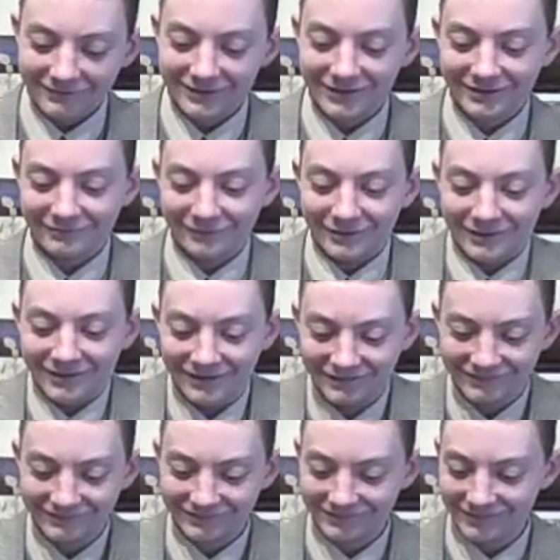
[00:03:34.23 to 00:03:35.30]
Anyway,
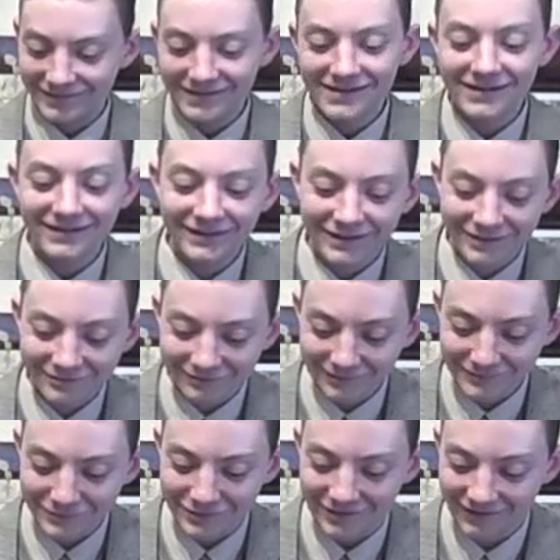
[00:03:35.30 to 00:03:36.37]

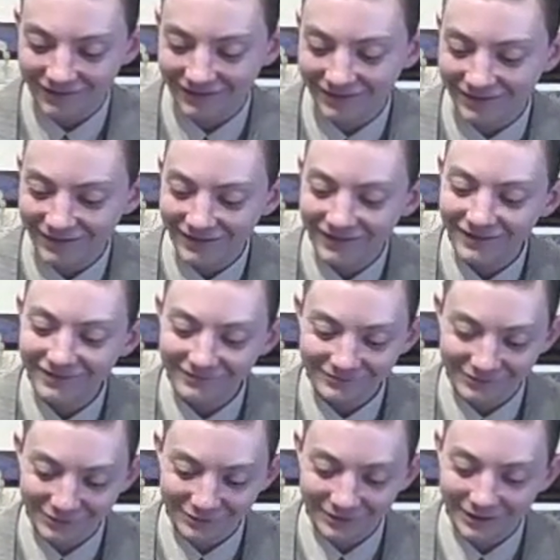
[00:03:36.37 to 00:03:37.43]
extreme science
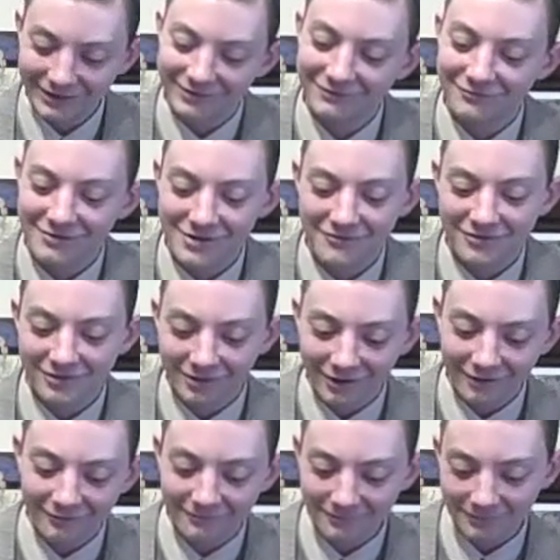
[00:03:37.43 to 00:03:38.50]
for your active
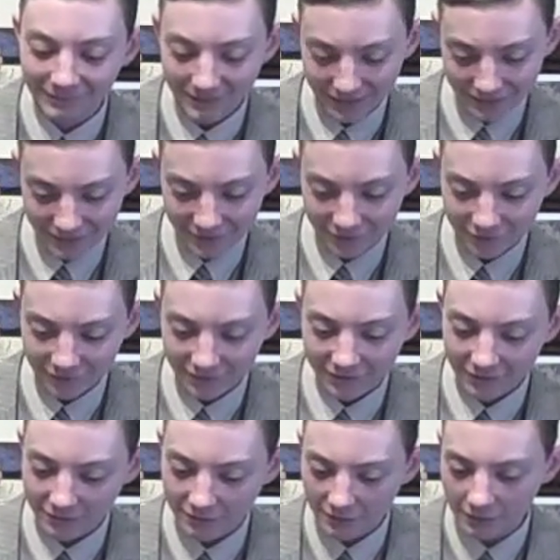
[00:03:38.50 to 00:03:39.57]
lifestyle. That's what it
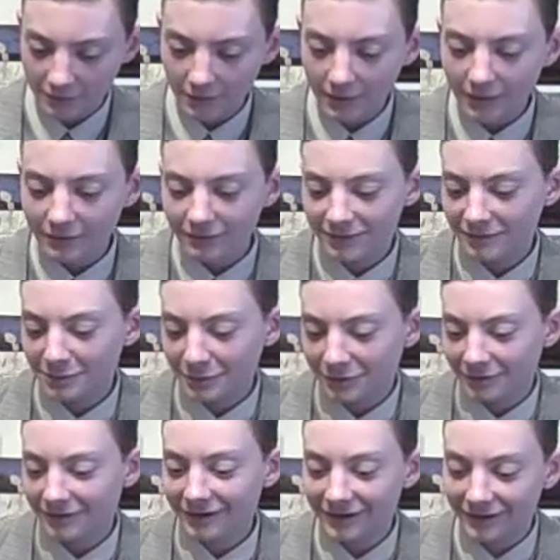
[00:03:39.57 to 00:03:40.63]
says there.
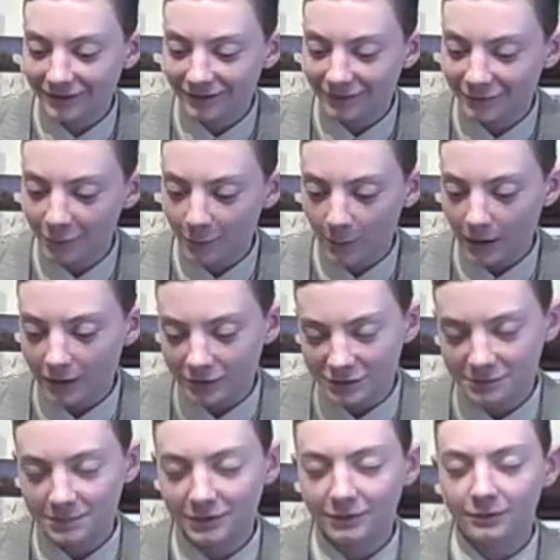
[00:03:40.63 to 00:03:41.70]
Typically, I go by a
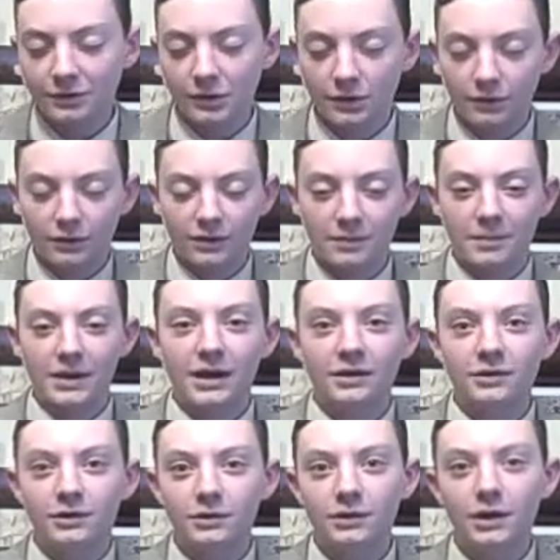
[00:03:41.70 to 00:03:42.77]
spiel, you know, on the
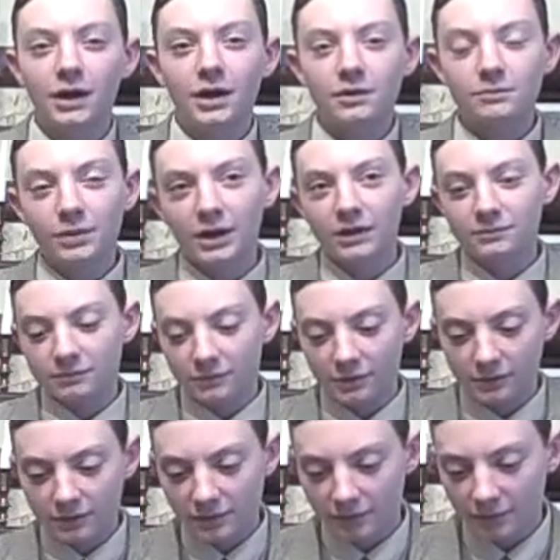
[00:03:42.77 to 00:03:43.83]
back here. But
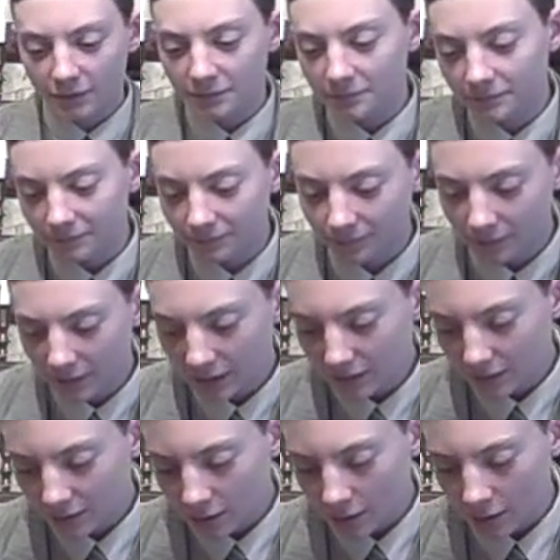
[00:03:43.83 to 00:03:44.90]
there is none.
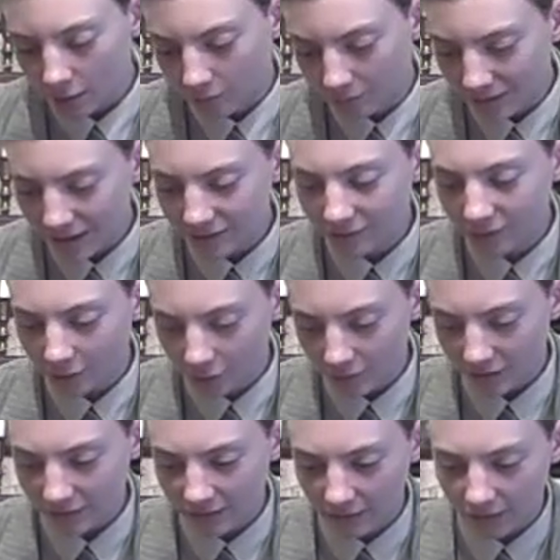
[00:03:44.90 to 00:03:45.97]
Oh, made in the
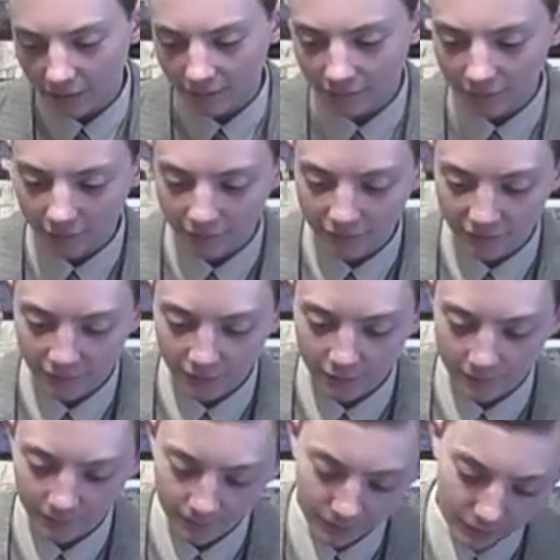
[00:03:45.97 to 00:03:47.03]
USA. Good to hear.